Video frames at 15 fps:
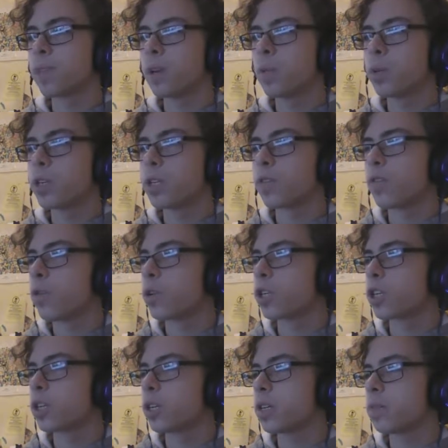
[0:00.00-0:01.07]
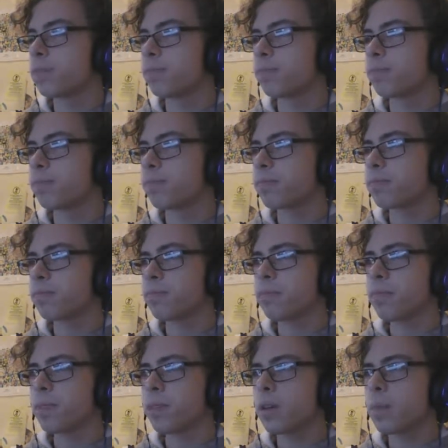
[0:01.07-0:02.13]
which is fortunate,
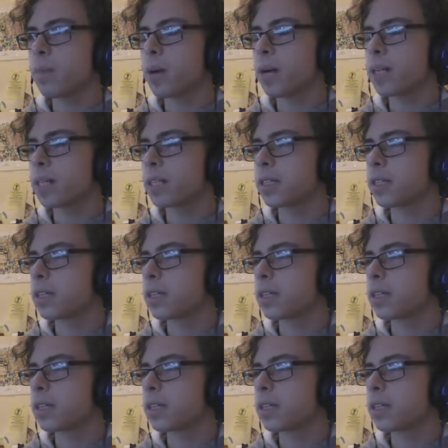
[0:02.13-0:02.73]
but